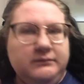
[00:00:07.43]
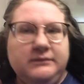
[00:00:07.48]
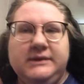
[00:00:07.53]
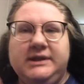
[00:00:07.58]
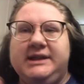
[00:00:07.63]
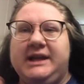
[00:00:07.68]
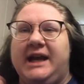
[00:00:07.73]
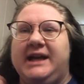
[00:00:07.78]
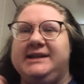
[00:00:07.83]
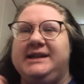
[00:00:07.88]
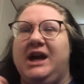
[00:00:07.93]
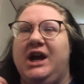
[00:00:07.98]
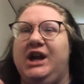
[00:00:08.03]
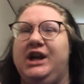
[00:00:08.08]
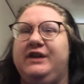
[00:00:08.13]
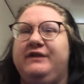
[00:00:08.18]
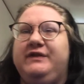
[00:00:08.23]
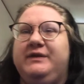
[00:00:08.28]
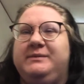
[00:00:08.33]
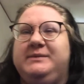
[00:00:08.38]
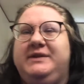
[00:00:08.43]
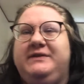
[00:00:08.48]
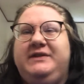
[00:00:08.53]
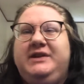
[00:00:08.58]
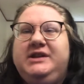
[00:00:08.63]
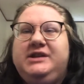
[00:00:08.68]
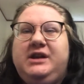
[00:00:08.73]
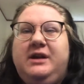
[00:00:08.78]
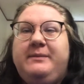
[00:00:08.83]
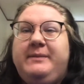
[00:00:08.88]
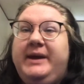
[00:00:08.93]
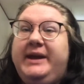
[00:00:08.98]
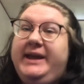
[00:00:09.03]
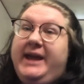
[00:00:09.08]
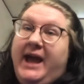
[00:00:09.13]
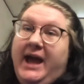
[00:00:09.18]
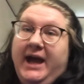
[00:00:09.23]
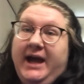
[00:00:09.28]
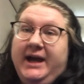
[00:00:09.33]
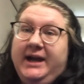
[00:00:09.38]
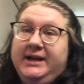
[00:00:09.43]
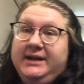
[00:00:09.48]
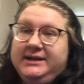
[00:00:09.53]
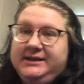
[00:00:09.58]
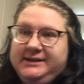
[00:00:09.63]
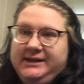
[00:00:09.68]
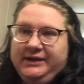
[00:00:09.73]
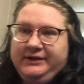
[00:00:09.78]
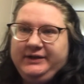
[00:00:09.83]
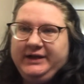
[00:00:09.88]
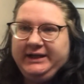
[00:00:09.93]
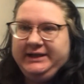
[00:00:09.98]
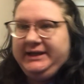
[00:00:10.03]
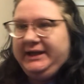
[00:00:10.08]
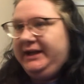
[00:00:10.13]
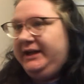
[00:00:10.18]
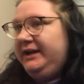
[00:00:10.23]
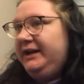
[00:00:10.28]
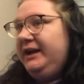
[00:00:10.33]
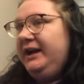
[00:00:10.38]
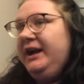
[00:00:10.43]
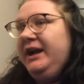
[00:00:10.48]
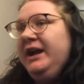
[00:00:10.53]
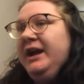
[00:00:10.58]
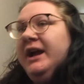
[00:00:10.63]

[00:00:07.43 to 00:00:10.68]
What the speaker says: sat down and filmed a video. Sorry, my cat is like right there.